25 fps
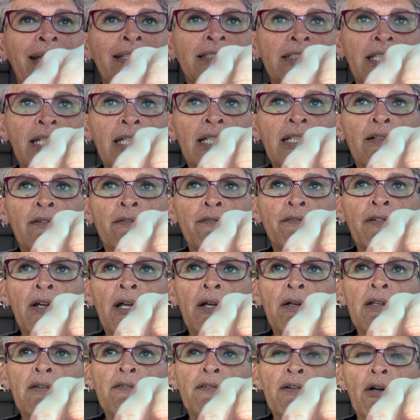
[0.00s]
did a
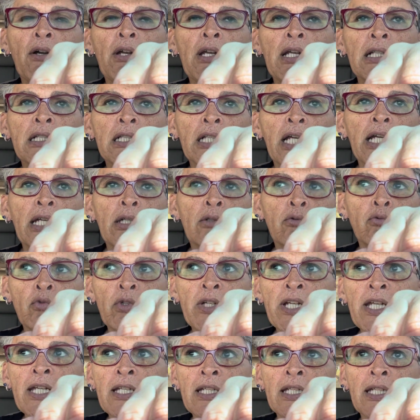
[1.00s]
very, very light
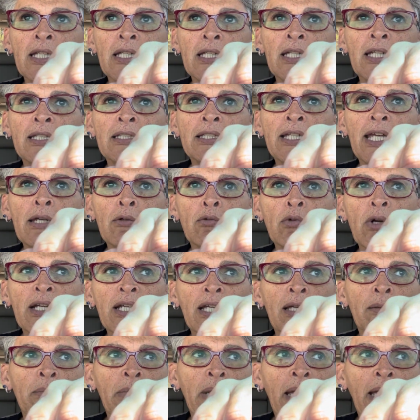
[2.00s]
reading, and they
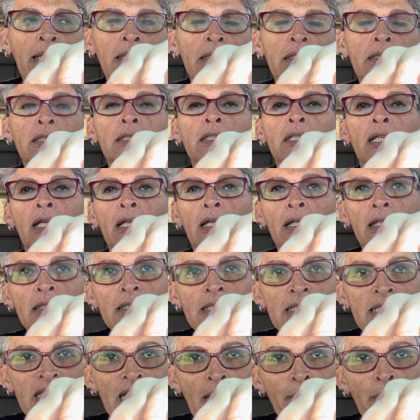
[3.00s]
recommend
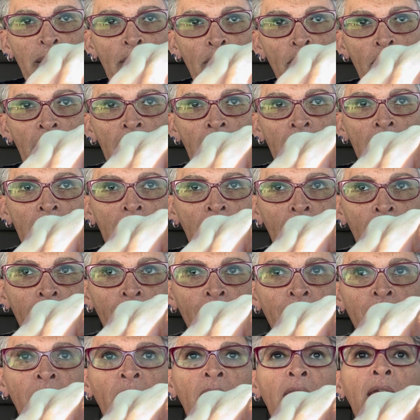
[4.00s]
separating
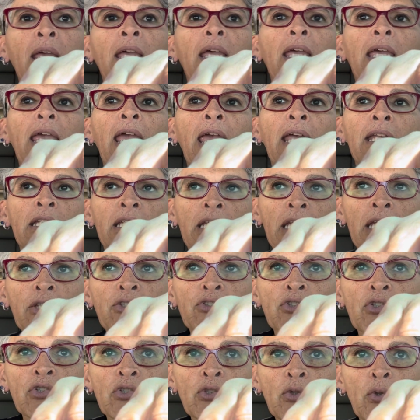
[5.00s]
them and
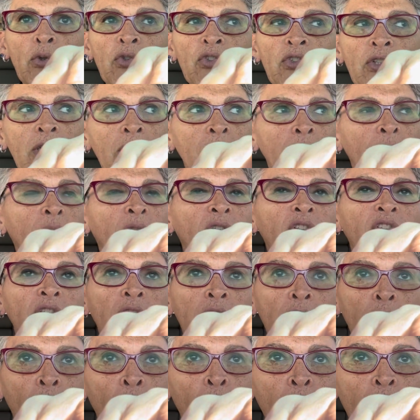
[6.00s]
introduce them
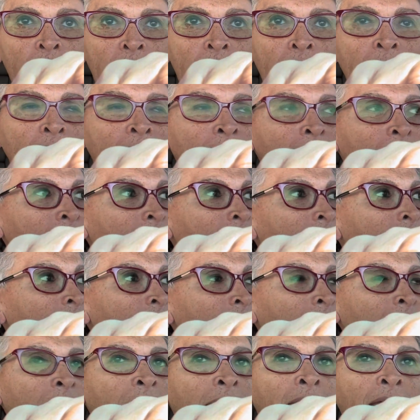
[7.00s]
slowly
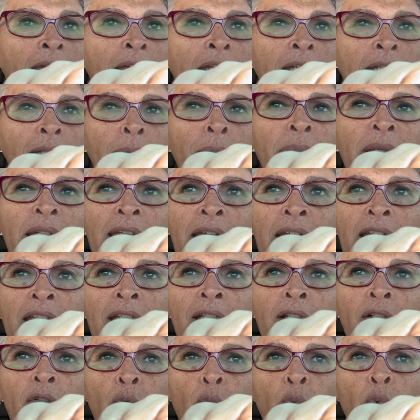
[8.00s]
and
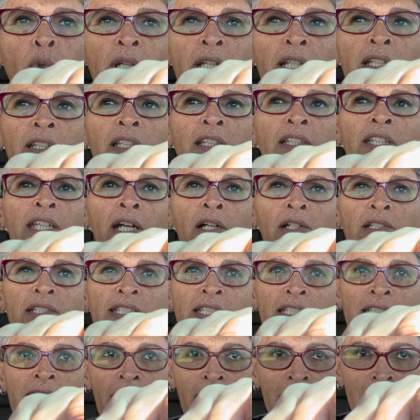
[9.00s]
beginning with their
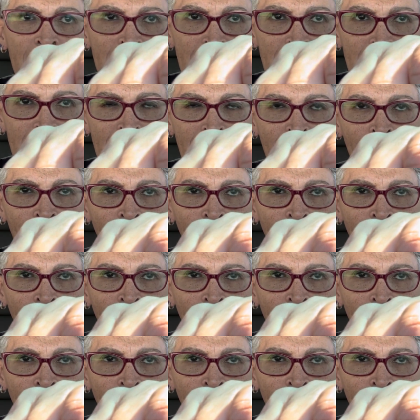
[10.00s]
scents.